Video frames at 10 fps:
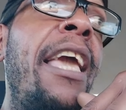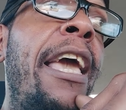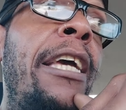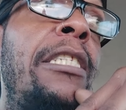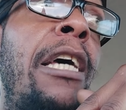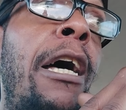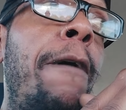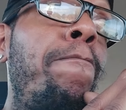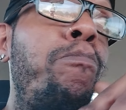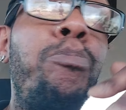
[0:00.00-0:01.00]
And,
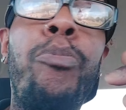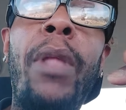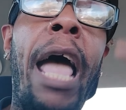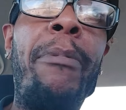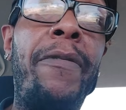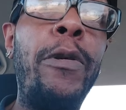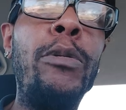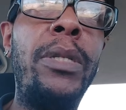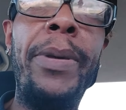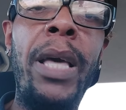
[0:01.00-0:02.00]
um, I
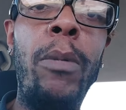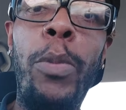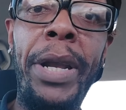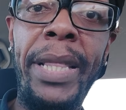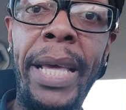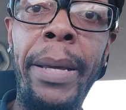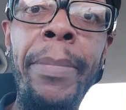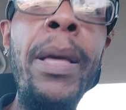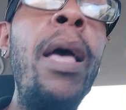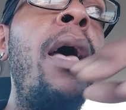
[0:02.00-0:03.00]
refused to become one of them.